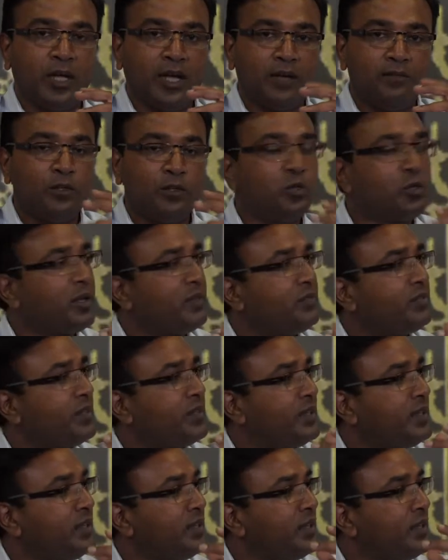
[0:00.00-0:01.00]
have a look
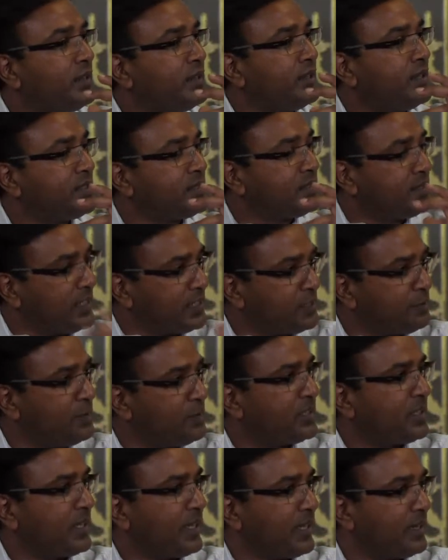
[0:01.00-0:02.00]
at the
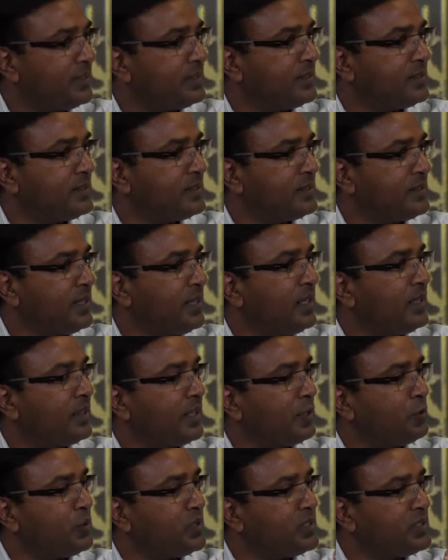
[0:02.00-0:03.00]
assessment calendars
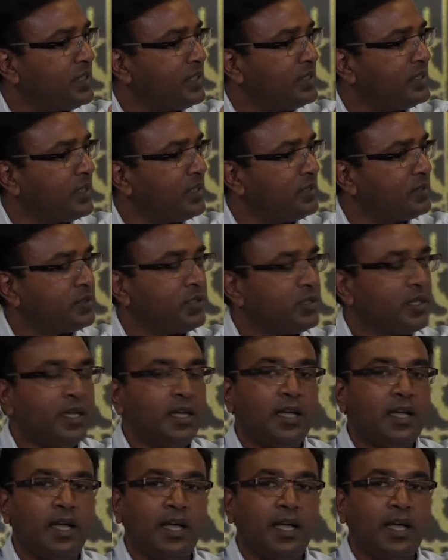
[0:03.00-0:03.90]
that we send out,